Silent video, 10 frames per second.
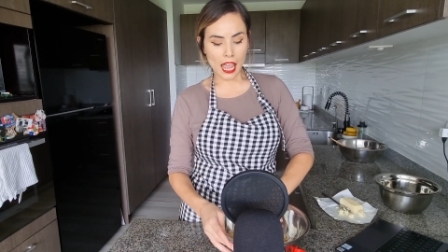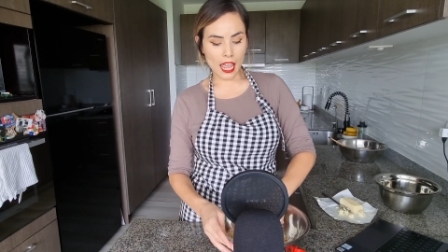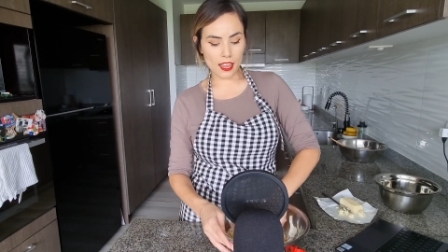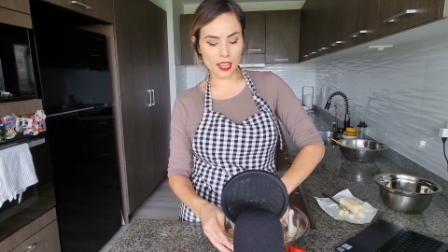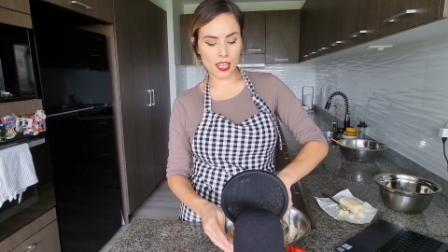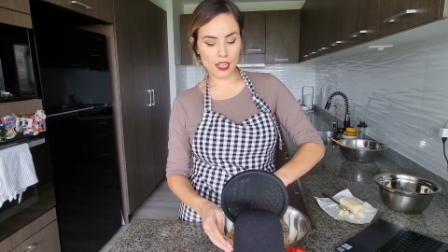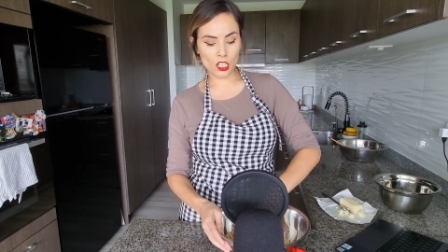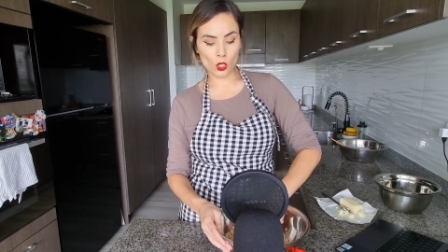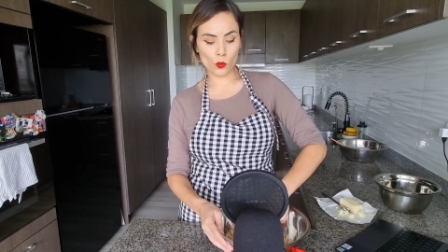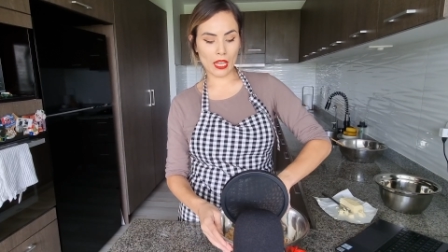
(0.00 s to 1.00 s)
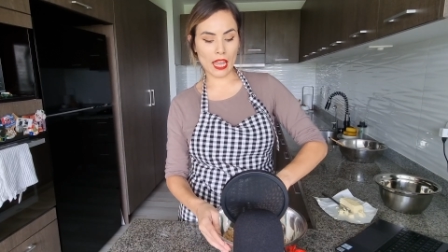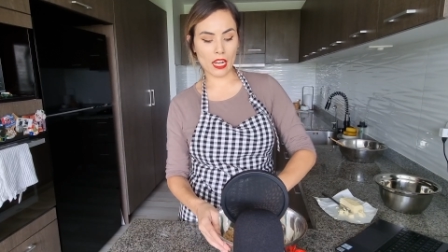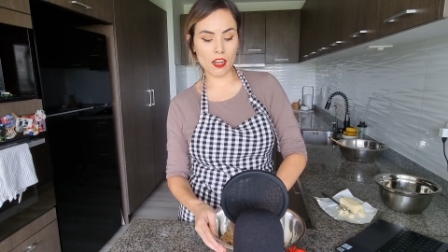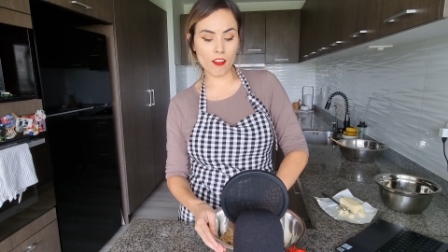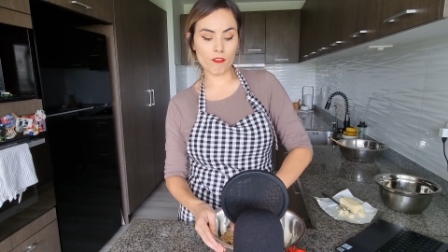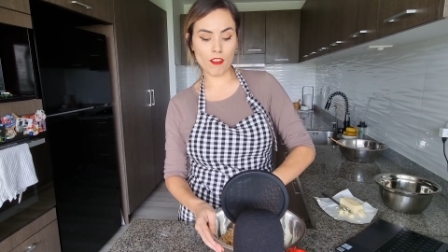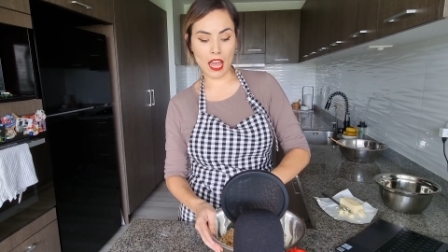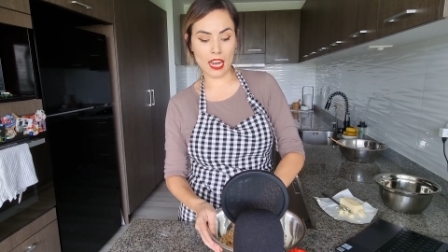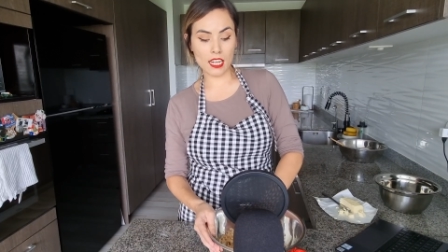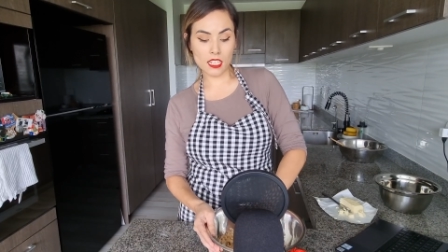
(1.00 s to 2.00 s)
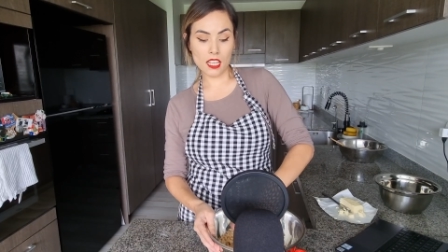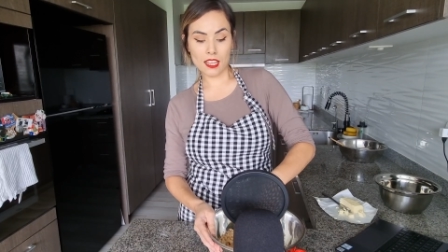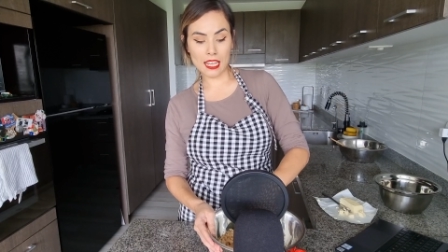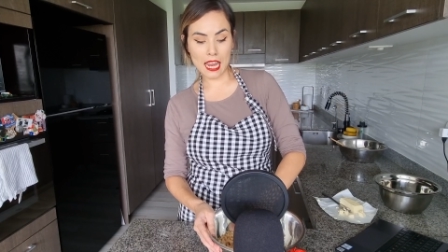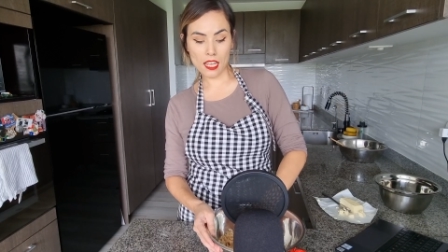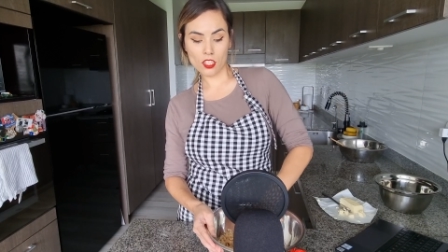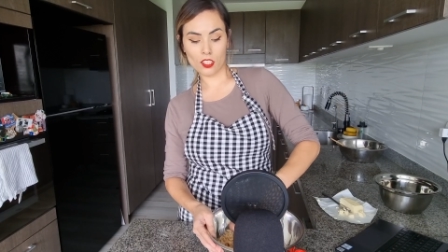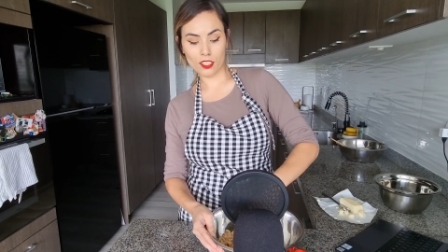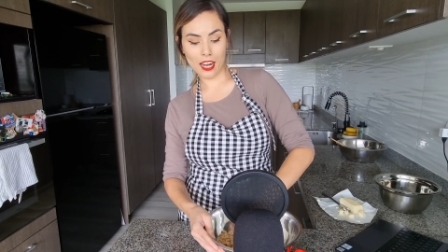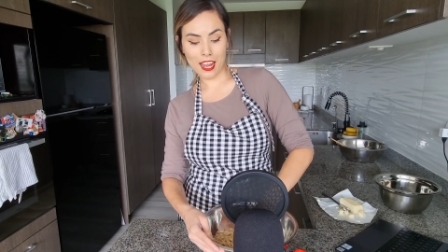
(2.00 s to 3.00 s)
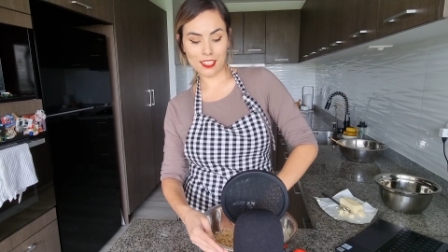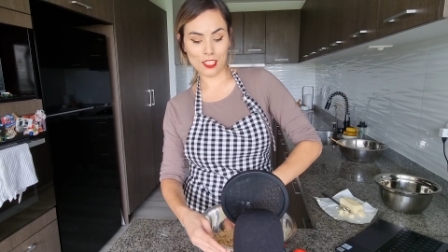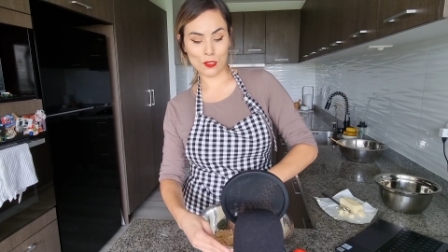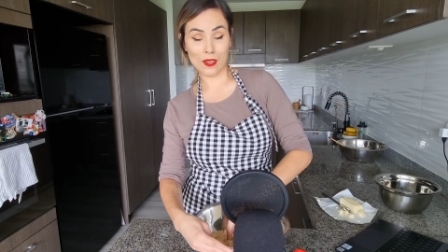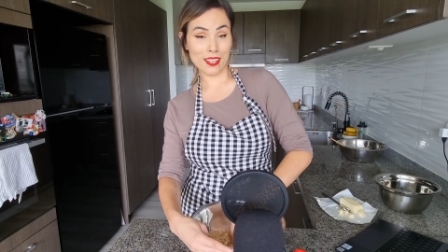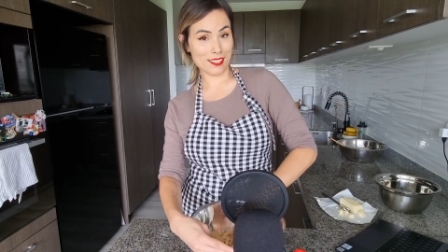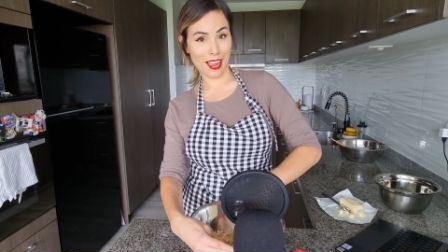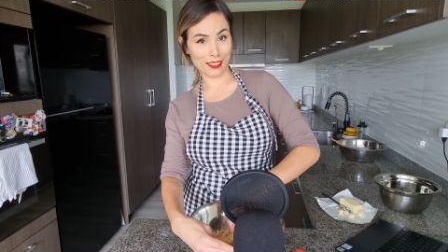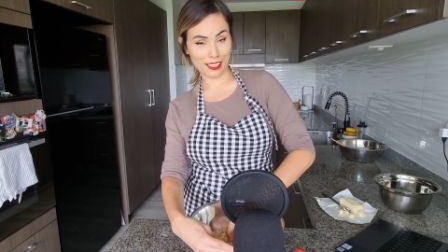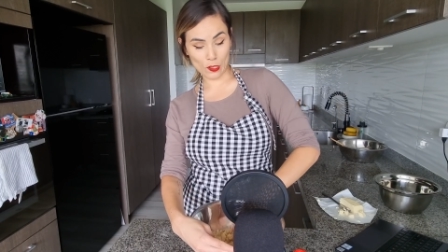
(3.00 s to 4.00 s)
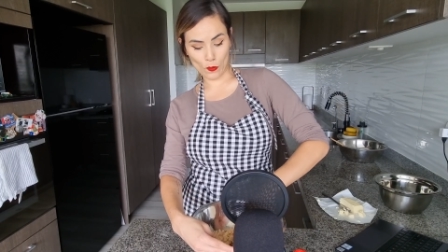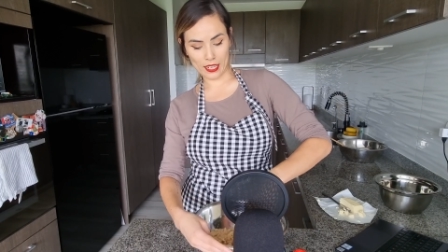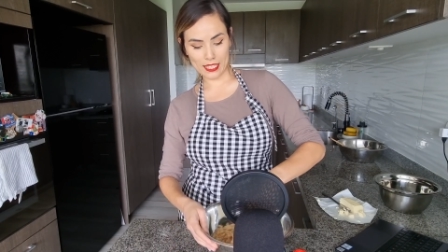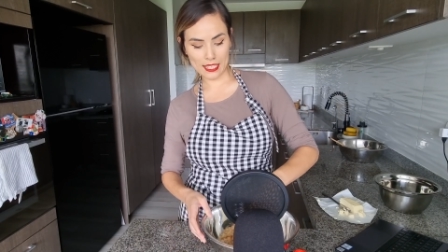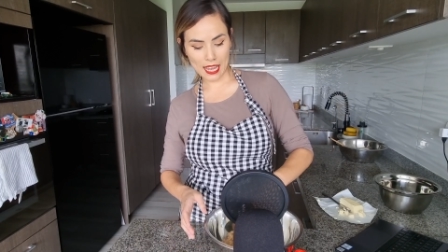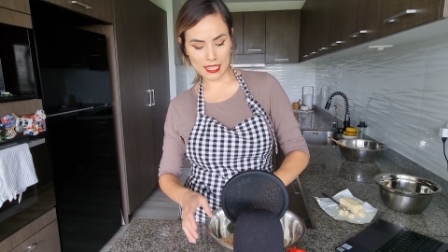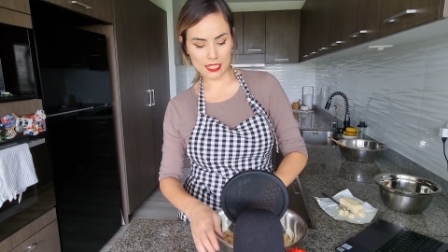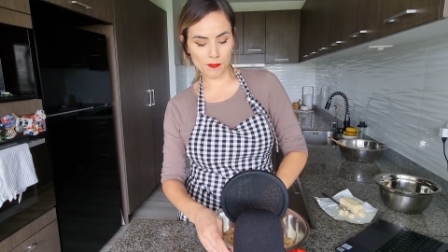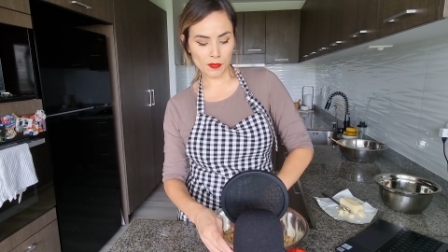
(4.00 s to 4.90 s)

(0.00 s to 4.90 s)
And then you can find the answer and do exactly what it says.